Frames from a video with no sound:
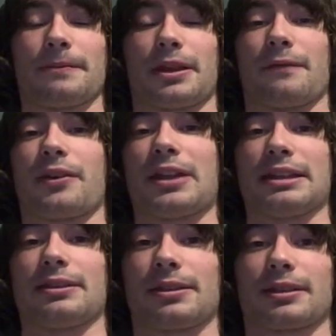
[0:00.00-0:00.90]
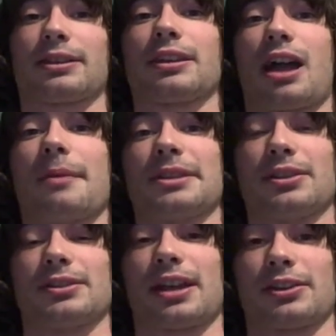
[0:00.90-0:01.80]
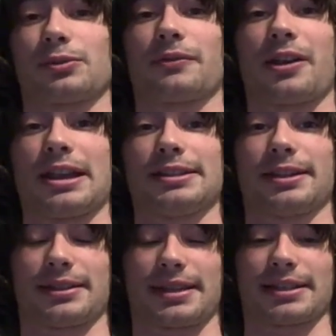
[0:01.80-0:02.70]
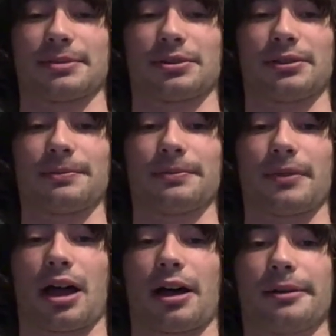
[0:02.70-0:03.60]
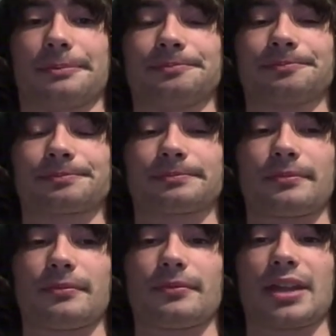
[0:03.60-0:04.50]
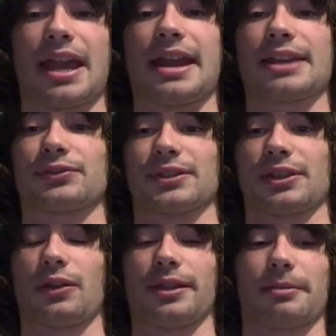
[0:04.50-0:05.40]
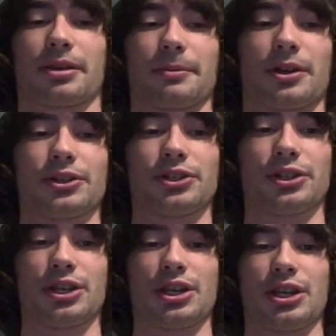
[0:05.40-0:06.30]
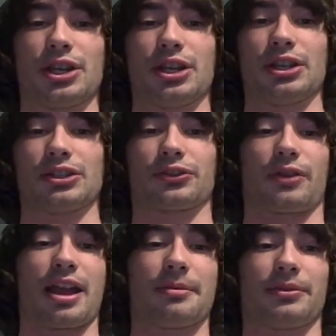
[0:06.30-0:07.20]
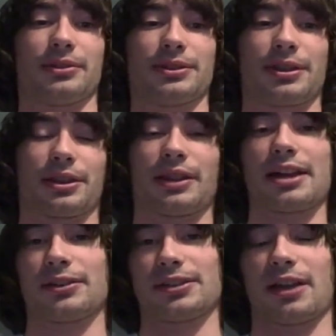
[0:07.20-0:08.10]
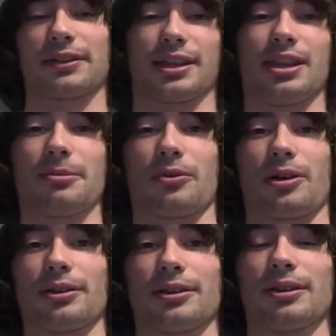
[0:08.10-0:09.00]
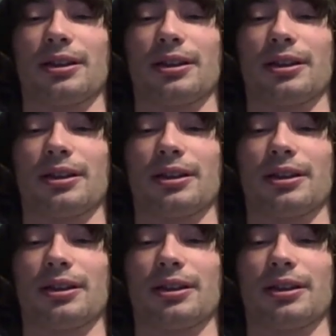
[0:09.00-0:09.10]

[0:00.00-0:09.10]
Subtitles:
the commonly used letters were very easily accessible, and as a result, they pretty much scrambled the letters on the keyboard,